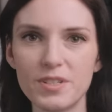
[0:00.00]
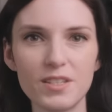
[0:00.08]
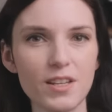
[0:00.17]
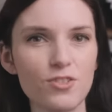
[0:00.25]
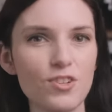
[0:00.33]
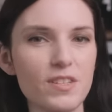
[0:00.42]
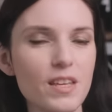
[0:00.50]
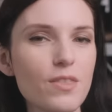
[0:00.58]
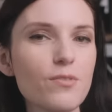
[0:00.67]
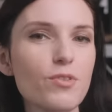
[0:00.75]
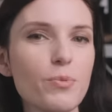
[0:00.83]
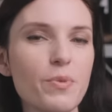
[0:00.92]
It's like she's in
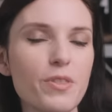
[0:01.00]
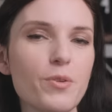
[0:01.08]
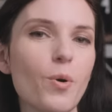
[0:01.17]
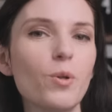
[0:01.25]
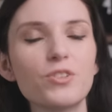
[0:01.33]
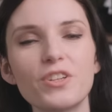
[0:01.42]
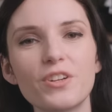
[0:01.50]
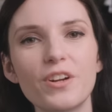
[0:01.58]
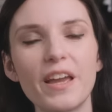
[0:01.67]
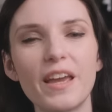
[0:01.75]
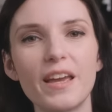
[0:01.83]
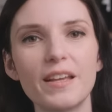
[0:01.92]
the room with you, holding your
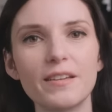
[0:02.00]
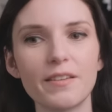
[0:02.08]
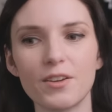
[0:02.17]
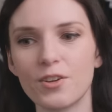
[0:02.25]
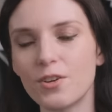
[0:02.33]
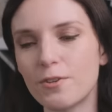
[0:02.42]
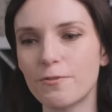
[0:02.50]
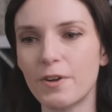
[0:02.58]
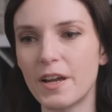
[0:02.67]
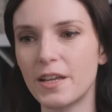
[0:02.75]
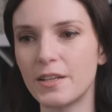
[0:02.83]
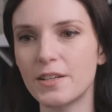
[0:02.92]
hand, like a good
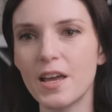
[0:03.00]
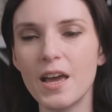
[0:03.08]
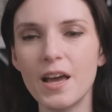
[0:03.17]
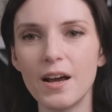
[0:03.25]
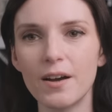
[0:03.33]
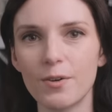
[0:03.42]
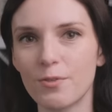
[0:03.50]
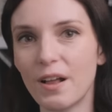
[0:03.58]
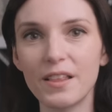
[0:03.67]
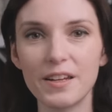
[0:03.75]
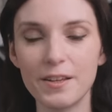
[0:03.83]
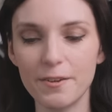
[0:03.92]
friend or
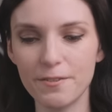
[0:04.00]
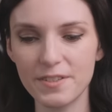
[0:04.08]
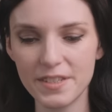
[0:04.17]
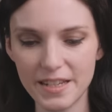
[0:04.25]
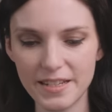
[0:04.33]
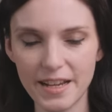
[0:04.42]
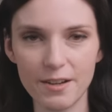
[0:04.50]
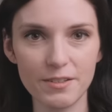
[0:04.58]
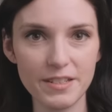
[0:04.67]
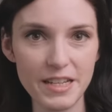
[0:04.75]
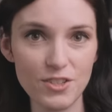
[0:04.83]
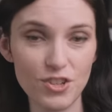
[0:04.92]
relative, sitting down,
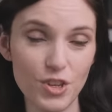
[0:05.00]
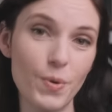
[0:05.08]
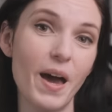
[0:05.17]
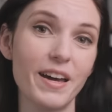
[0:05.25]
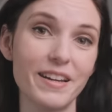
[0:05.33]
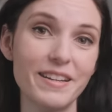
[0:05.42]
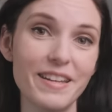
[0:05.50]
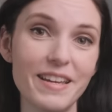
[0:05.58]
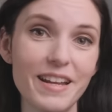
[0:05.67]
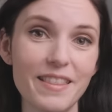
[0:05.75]
teaching you how to knit.